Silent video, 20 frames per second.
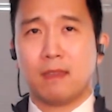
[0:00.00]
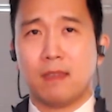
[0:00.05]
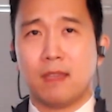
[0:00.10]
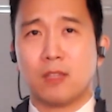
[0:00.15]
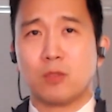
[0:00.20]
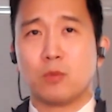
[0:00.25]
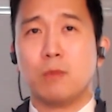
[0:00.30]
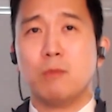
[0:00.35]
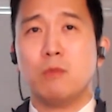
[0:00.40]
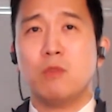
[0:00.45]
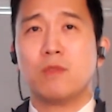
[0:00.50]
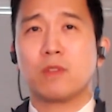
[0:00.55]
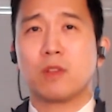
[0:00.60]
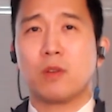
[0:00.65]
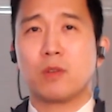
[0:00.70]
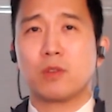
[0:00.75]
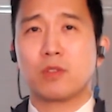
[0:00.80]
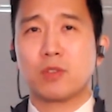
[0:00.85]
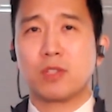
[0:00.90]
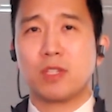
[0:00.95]
As we move
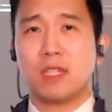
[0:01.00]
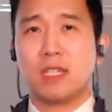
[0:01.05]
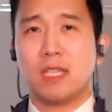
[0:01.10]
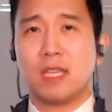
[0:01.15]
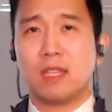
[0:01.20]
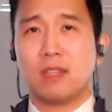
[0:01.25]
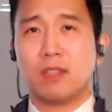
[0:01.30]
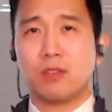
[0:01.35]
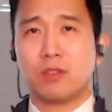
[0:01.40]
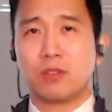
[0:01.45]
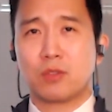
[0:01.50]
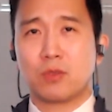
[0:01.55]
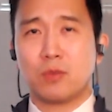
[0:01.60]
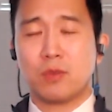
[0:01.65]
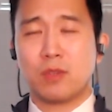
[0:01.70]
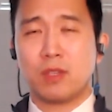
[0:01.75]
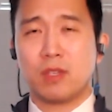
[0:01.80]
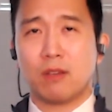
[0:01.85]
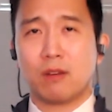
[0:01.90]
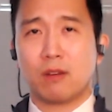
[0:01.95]
closer to the end of the
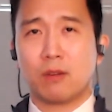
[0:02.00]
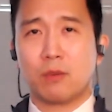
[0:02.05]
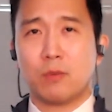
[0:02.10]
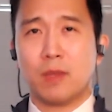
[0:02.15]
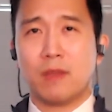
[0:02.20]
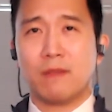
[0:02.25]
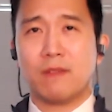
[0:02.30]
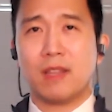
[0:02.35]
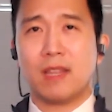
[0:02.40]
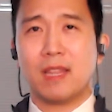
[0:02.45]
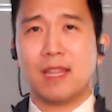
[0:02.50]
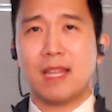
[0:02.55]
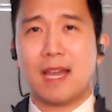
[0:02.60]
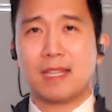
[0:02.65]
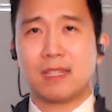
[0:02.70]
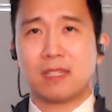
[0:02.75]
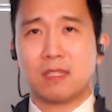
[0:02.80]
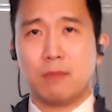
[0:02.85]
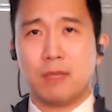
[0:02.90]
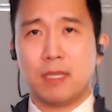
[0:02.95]
school year, we have a
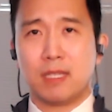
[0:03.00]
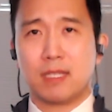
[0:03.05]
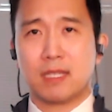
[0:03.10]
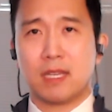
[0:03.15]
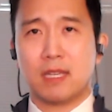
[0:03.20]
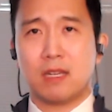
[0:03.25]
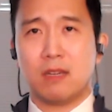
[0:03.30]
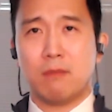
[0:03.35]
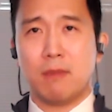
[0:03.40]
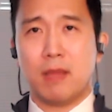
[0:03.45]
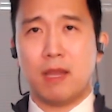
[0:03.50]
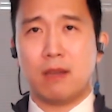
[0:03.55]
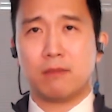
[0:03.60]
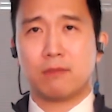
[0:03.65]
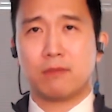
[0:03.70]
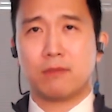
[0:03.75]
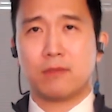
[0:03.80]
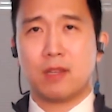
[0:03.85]
lot to be excited about.